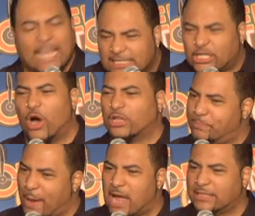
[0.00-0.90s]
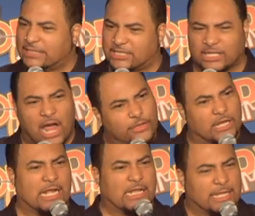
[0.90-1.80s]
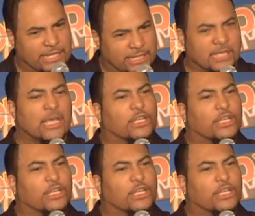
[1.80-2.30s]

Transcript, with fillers: He's the only politician other than Clinton